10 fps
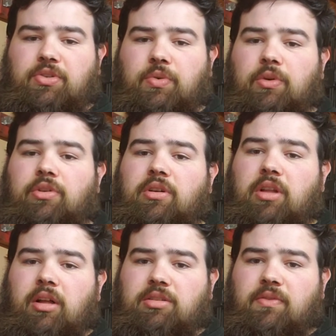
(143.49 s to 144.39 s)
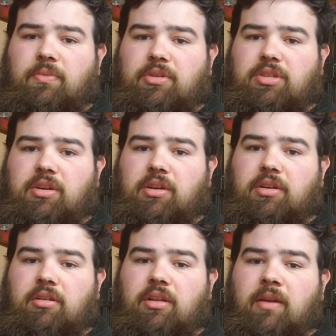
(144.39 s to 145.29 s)
tool, your knowledge of the
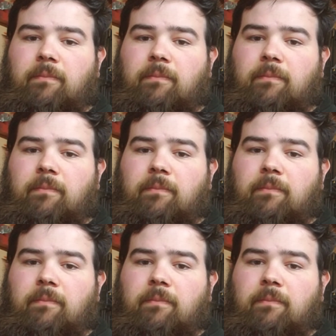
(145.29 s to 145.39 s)
material.